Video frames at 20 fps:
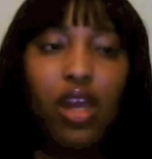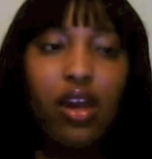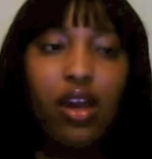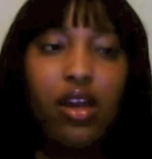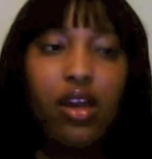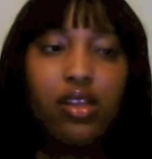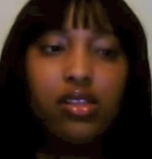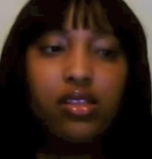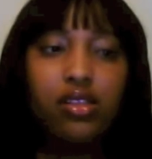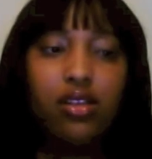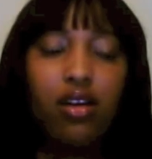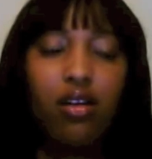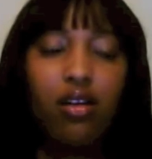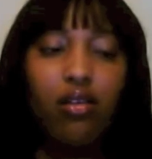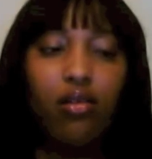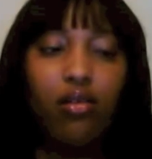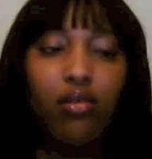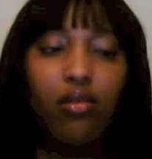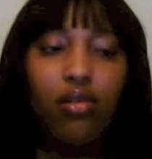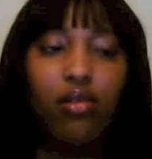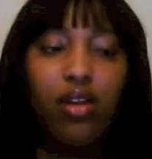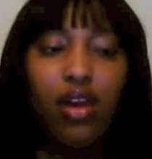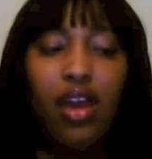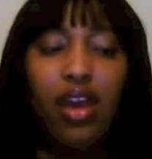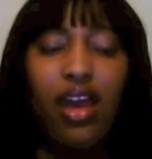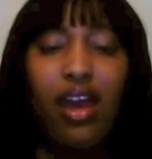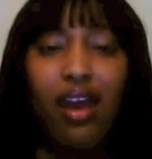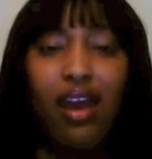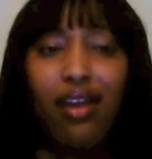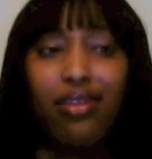And so
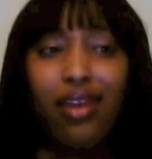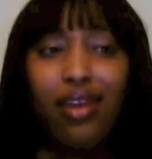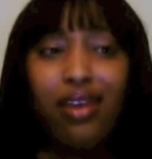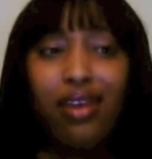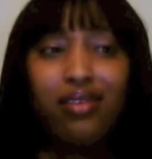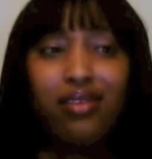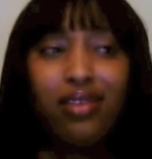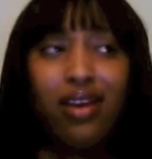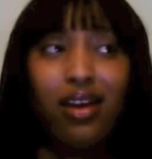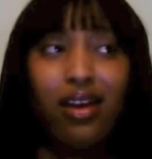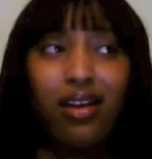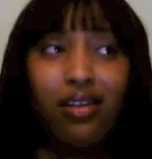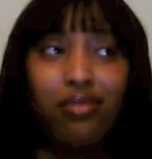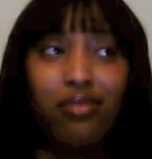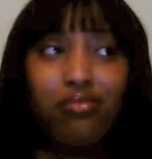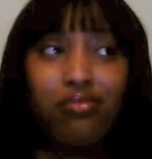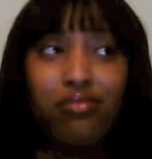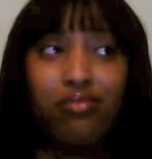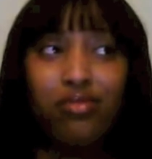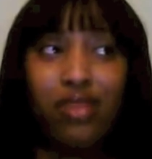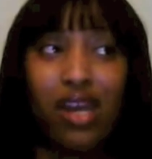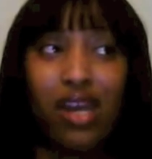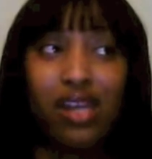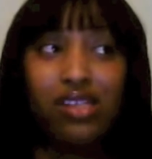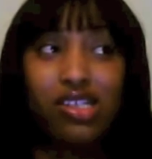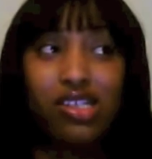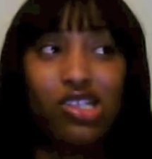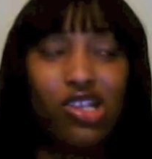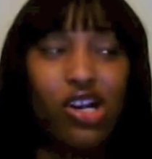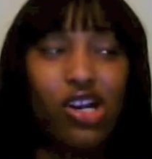at that time, I
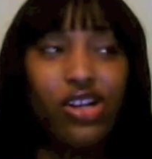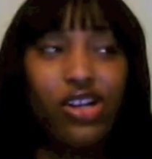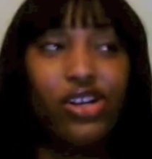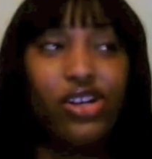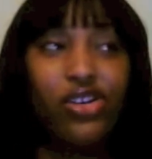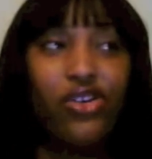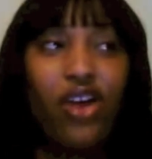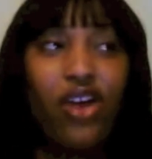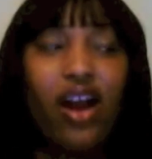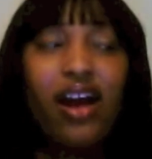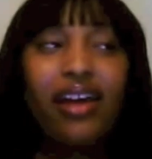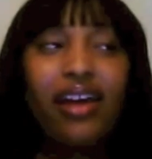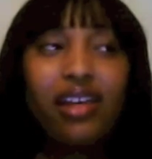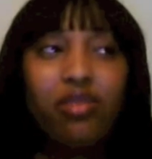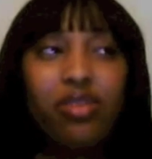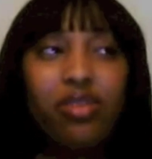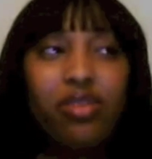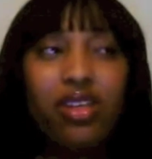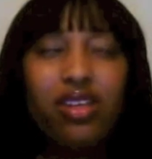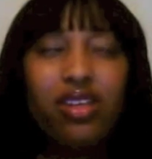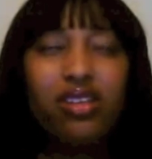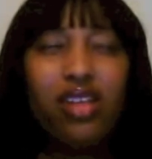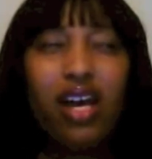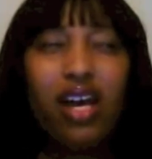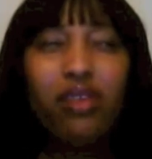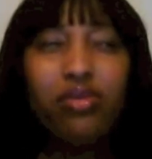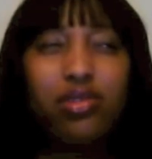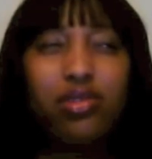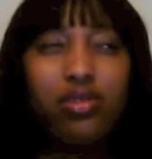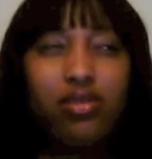just started crying because
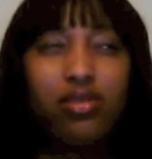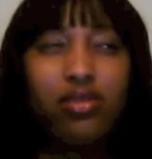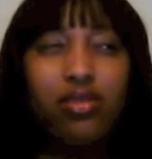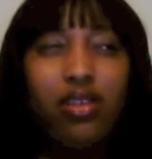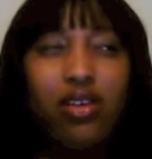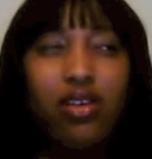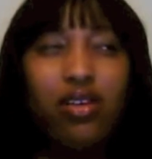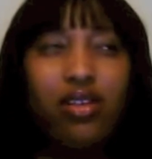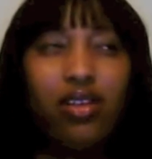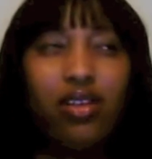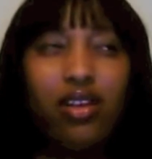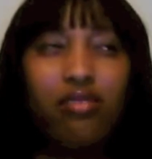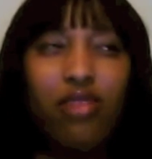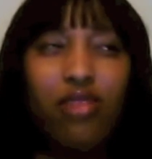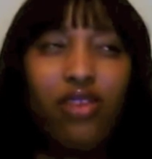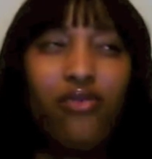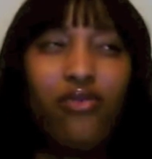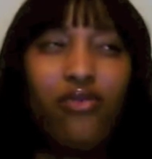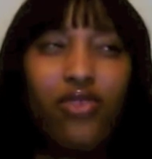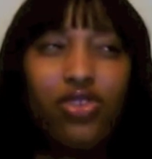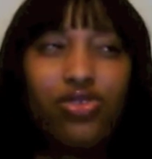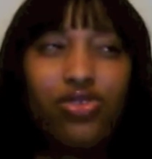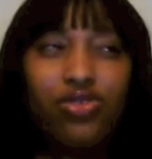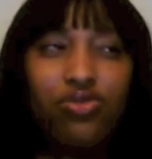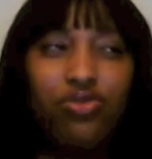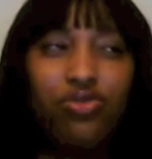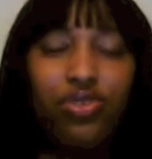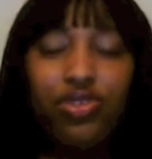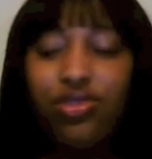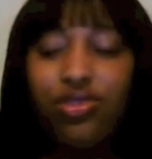that was like my first
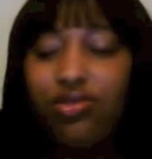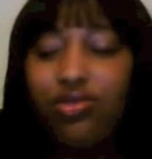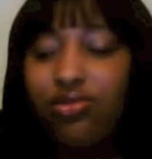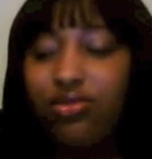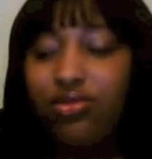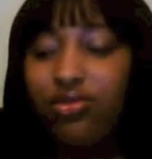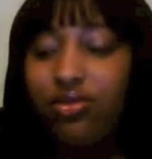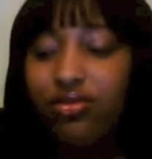real